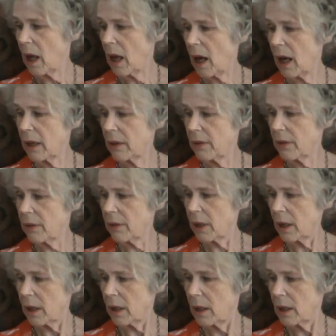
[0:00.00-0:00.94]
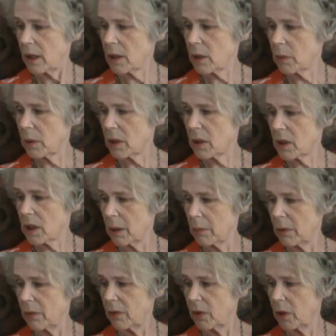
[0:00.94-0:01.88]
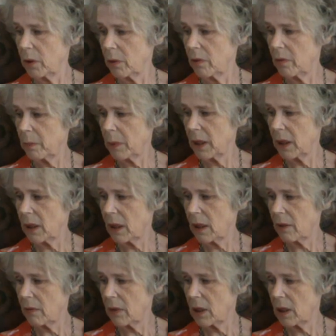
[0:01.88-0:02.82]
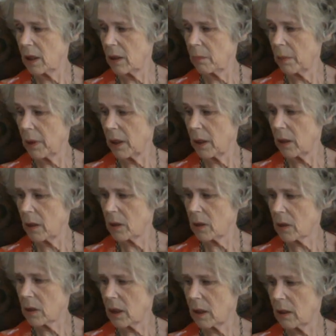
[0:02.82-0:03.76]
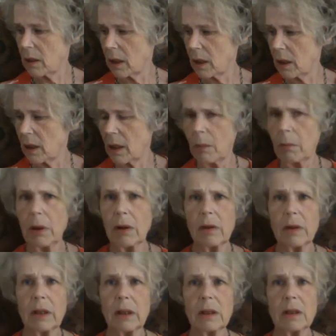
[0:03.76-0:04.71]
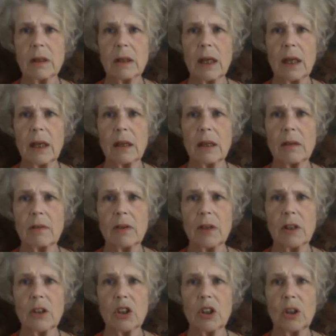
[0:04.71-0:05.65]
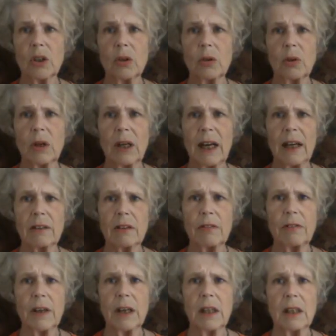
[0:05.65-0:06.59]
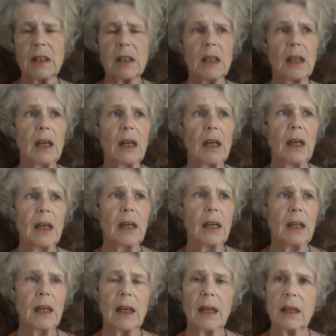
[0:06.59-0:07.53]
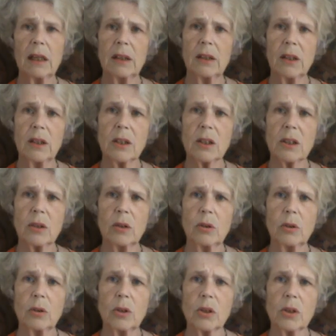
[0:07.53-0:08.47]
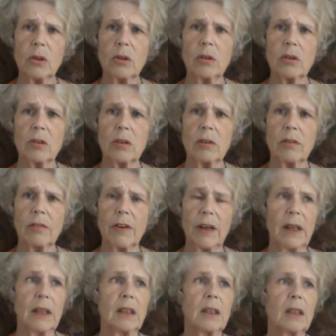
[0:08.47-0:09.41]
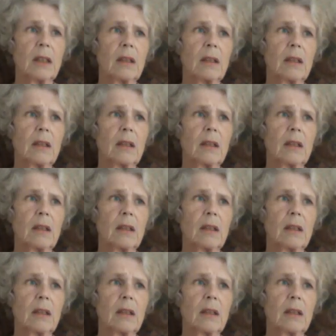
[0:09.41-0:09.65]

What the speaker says: I think it's what some of you have been given in the past. I think the Americans get a version called Carafate. In England, it's called Sucralfate.